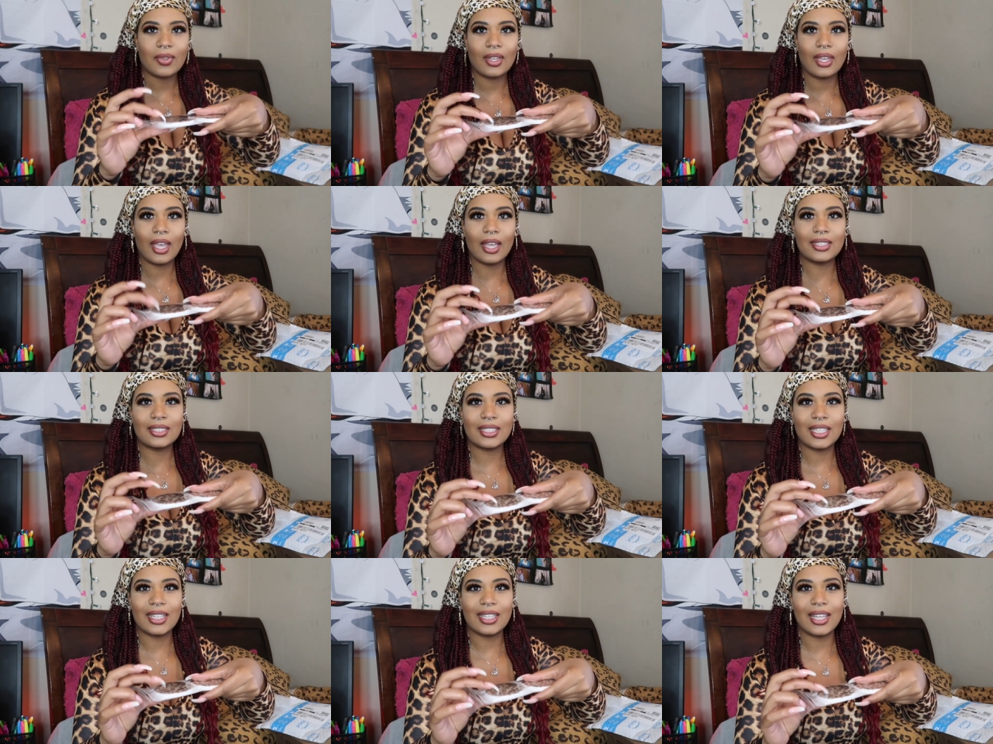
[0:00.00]

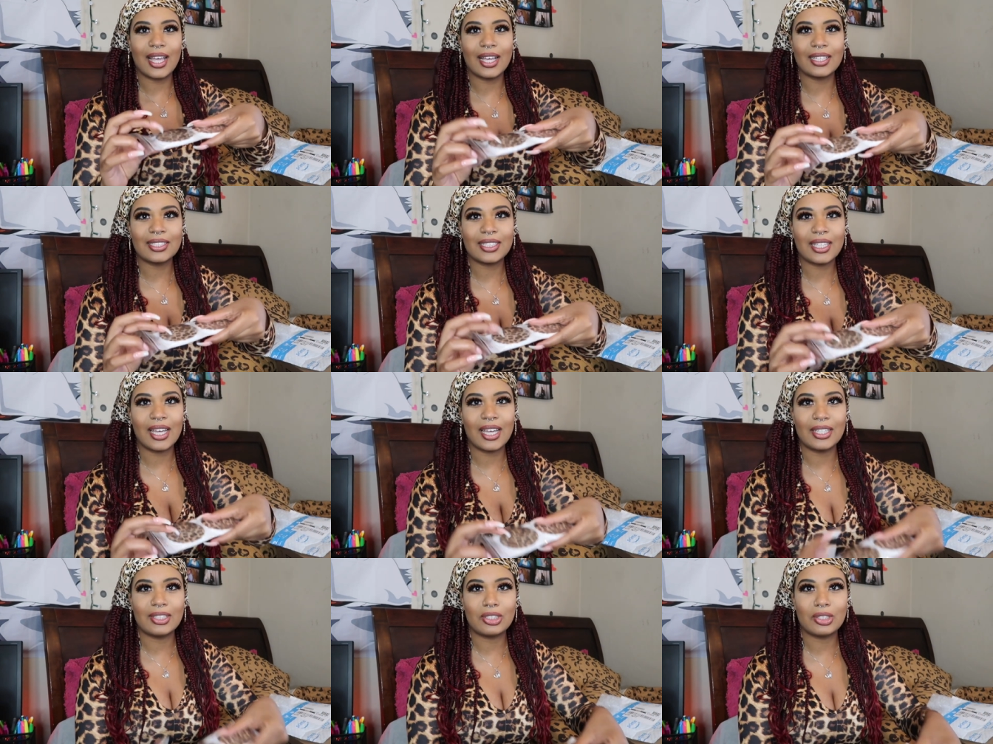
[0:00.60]
It's the glass
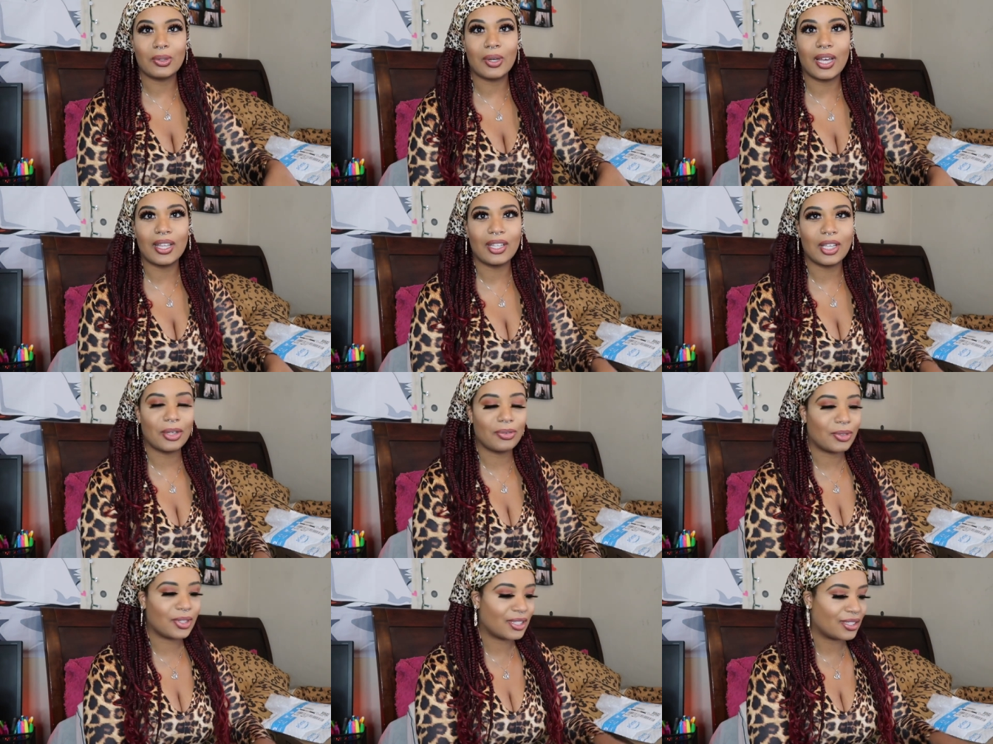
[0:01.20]
kind too. I
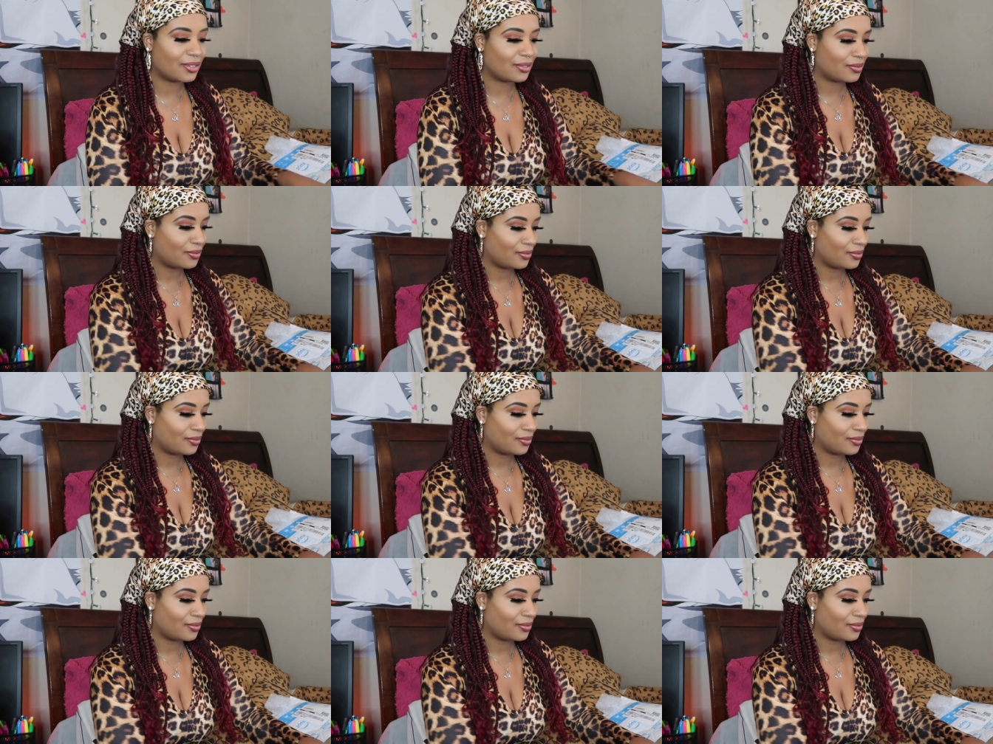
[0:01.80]
love it.